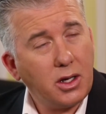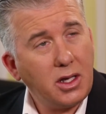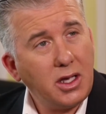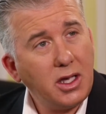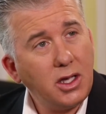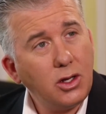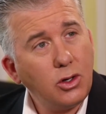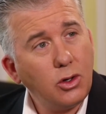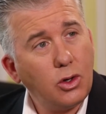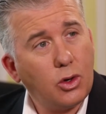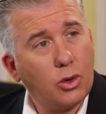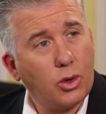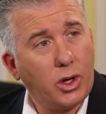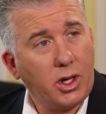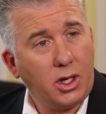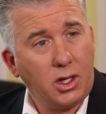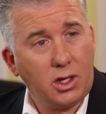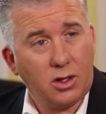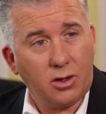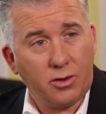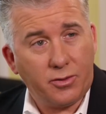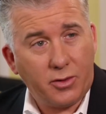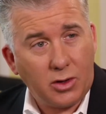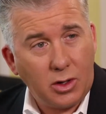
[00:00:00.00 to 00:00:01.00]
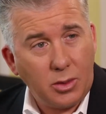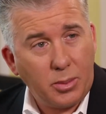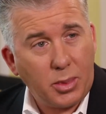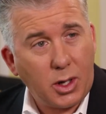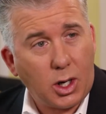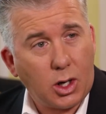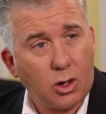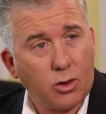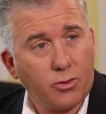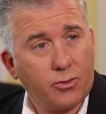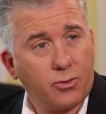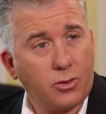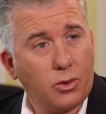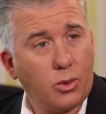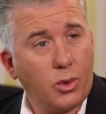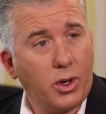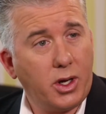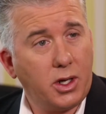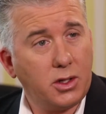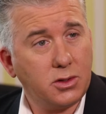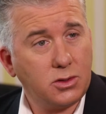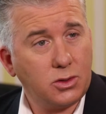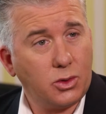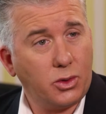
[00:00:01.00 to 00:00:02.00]
integrate in a very powerful
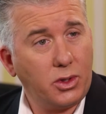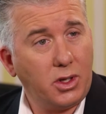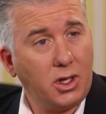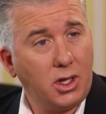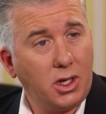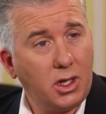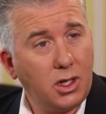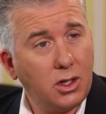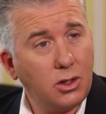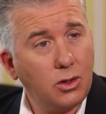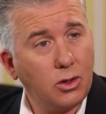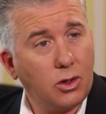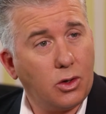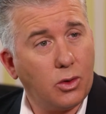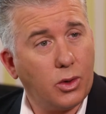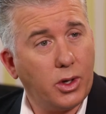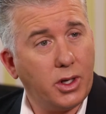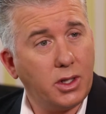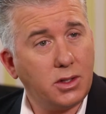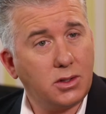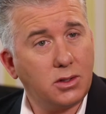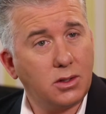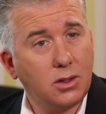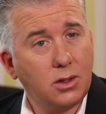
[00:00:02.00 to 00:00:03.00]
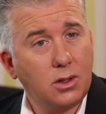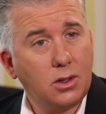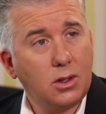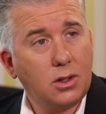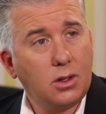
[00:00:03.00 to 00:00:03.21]
way, is going to integrate